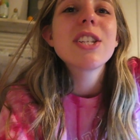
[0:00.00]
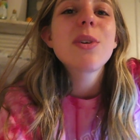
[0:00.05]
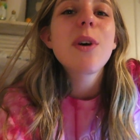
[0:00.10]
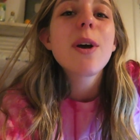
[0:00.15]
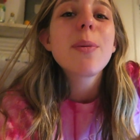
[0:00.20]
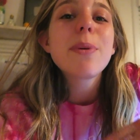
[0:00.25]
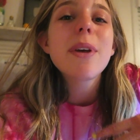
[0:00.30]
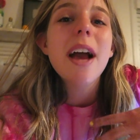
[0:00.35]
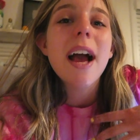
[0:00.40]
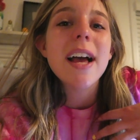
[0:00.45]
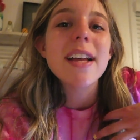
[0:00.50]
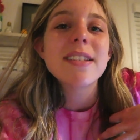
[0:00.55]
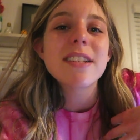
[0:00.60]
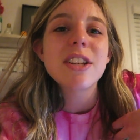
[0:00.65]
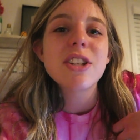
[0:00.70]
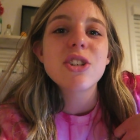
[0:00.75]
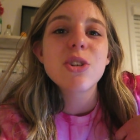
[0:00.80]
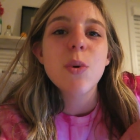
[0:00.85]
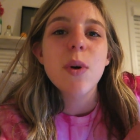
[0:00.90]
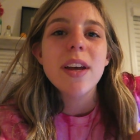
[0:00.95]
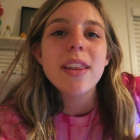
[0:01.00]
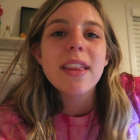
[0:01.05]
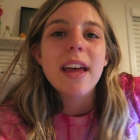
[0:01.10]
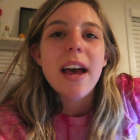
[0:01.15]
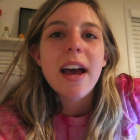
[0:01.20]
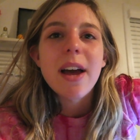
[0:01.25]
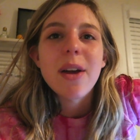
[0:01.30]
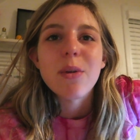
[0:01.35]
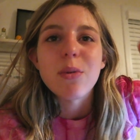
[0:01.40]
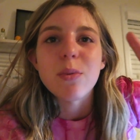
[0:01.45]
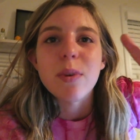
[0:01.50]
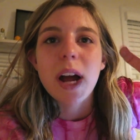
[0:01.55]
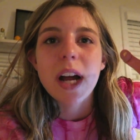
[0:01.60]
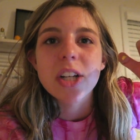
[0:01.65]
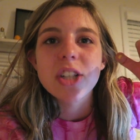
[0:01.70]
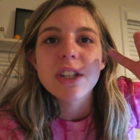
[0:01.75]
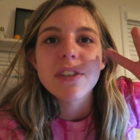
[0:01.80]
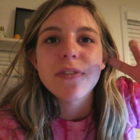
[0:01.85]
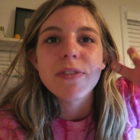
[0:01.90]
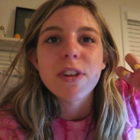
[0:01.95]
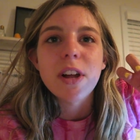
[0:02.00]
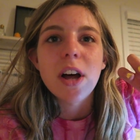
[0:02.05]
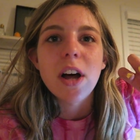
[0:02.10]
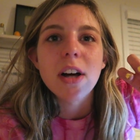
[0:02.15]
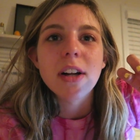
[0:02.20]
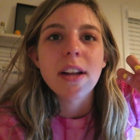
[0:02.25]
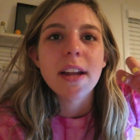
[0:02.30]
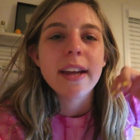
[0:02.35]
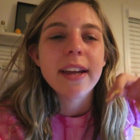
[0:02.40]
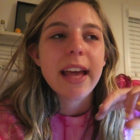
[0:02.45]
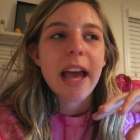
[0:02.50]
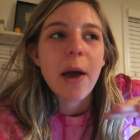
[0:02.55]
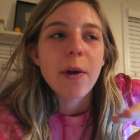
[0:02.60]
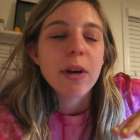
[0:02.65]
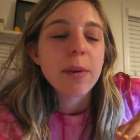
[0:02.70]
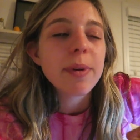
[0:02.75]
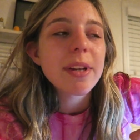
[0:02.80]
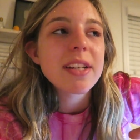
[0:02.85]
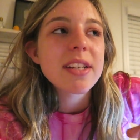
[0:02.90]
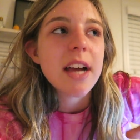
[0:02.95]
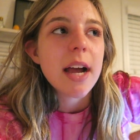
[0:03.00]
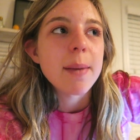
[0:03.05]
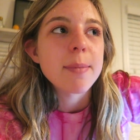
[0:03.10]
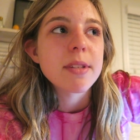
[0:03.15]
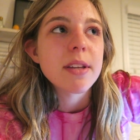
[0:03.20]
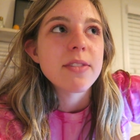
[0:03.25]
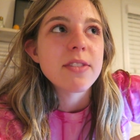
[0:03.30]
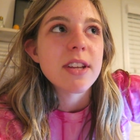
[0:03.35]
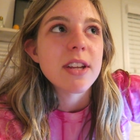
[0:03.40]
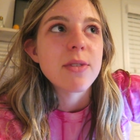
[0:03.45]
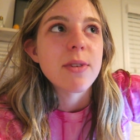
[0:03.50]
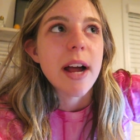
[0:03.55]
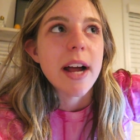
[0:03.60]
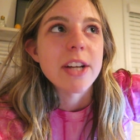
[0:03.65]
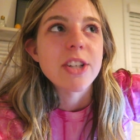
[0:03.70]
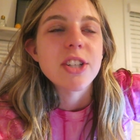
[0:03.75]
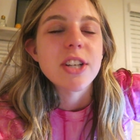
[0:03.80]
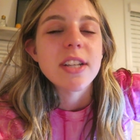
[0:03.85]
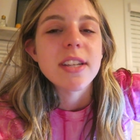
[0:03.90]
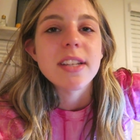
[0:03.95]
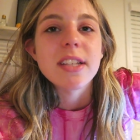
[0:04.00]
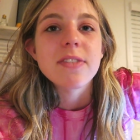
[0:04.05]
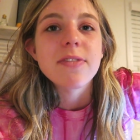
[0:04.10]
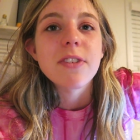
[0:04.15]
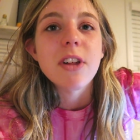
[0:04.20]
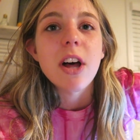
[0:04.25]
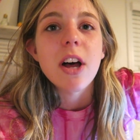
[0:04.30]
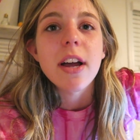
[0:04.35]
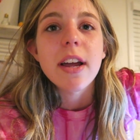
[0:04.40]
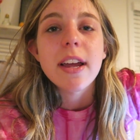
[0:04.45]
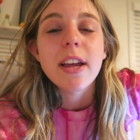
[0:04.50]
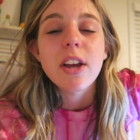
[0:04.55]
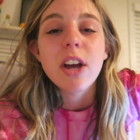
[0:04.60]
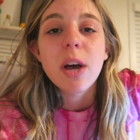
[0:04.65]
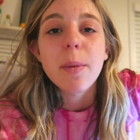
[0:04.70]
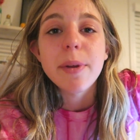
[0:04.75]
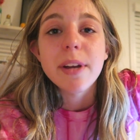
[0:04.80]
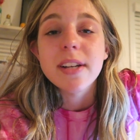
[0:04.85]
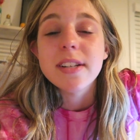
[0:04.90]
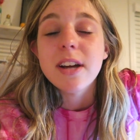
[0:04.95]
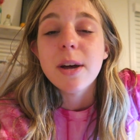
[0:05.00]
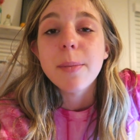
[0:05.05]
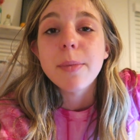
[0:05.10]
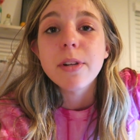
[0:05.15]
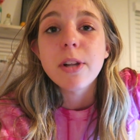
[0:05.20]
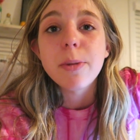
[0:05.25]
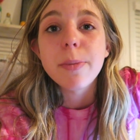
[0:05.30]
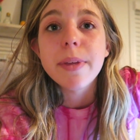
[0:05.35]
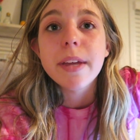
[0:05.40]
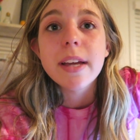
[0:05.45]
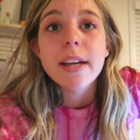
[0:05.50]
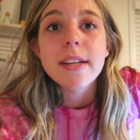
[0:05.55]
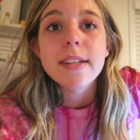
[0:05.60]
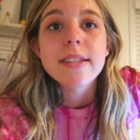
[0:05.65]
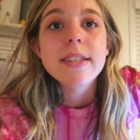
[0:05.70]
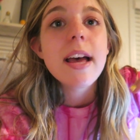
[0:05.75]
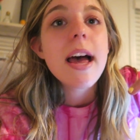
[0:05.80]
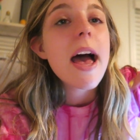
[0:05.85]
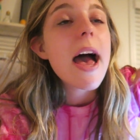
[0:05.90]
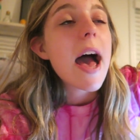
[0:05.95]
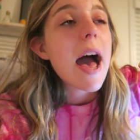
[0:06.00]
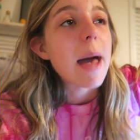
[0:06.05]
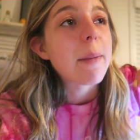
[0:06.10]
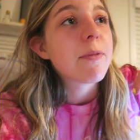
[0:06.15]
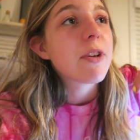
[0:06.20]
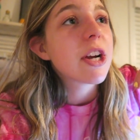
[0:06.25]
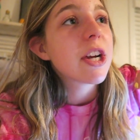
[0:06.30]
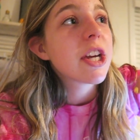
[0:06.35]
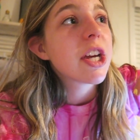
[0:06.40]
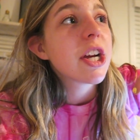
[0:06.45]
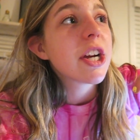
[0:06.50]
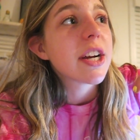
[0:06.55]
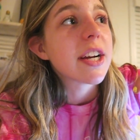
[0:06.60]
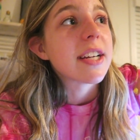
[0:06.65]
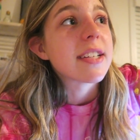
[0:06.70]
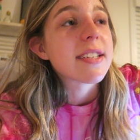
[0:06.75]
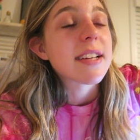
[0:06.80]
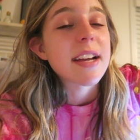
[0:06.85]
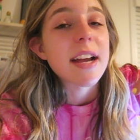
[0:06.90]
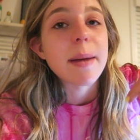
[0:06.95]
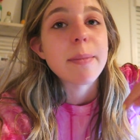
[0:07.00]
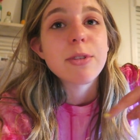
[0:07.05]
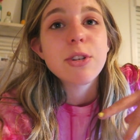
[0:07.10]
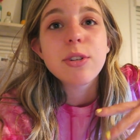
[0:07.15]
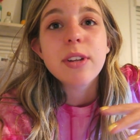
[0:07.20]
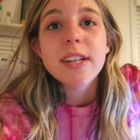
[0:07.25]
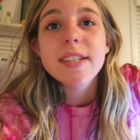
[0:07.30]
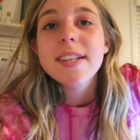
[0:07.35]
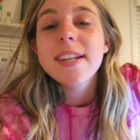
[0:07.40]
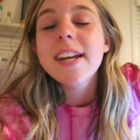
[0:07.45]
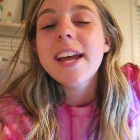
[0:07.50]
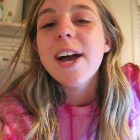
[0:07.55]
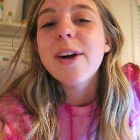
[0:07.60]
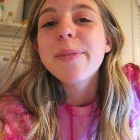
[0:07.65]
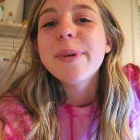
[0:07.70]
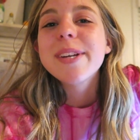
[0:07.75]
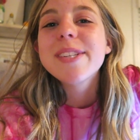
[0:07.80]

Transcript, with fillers: So I hope you guys enjoyed that Ratchet vlog. Like count how many times I've said Ratchet in this vlog and comment it down below because I'm very curious and I'm too lazy to count